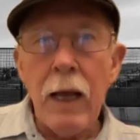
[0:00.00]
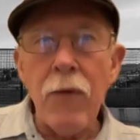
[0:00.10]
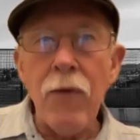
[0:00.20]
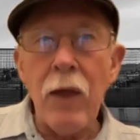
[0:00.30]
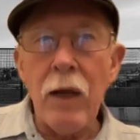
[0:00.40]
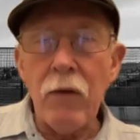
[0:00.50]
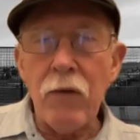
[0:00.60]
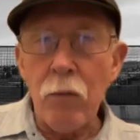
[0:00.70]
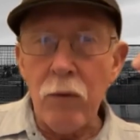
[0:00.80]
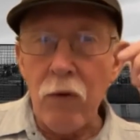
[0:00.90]
And then
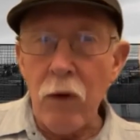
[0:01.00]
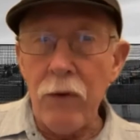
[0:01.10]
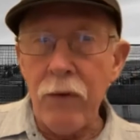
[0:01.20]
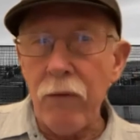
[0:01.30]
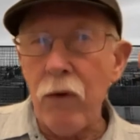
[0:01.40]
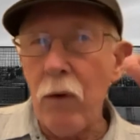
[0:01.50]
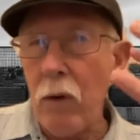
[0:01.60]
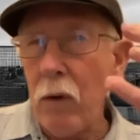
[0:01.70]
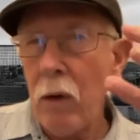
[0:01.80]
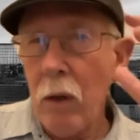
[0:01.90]
as a result of
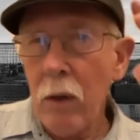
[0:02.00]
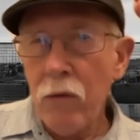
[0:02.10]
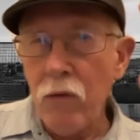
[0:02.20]
your